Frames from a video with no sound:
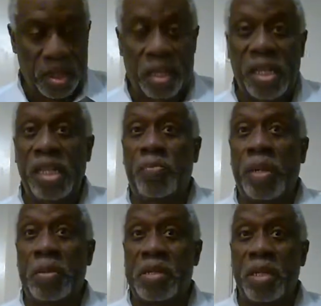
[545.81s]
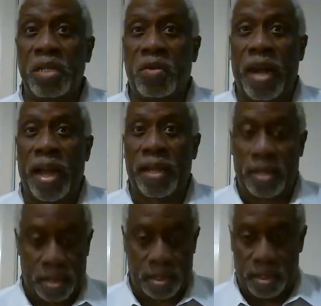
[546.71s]
Lead people to Jesus
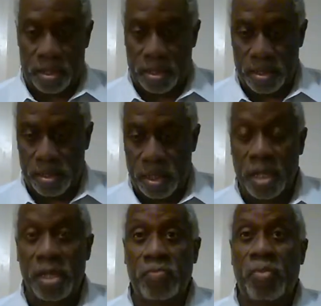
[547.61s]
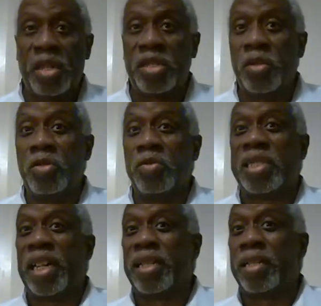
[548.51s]
Christ. But do you
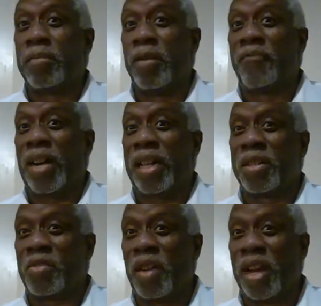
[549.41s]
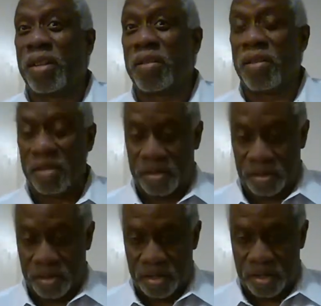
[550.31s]
tell them to follow Christ?
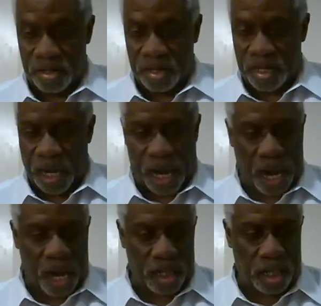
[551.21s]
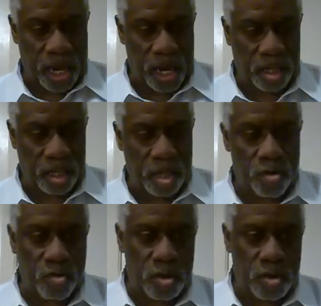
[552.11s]
Hallelujah.